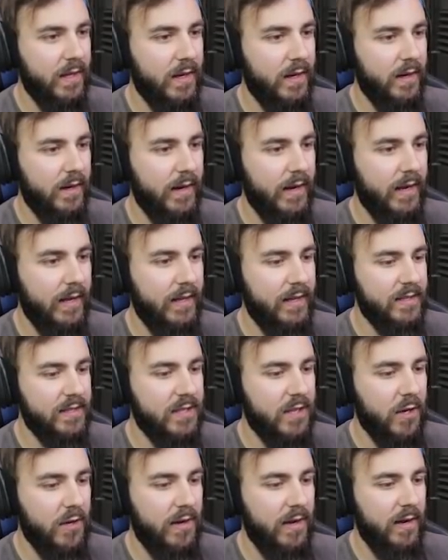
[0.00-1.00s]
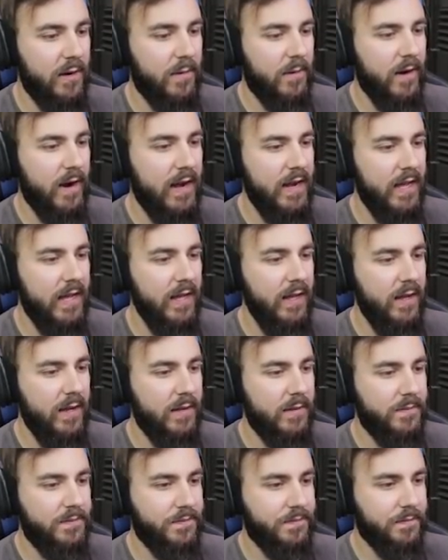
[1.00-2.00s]
Alright, let's go down right here.
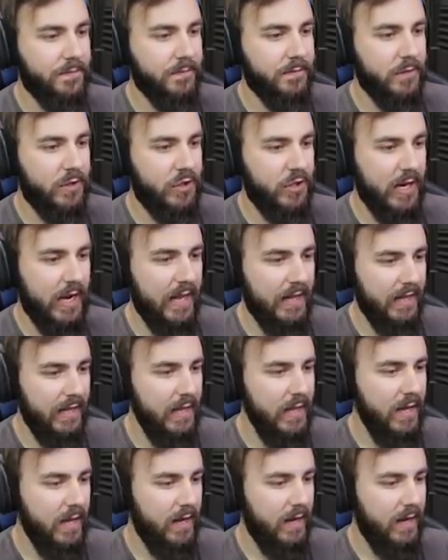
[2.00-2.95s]
Charlie,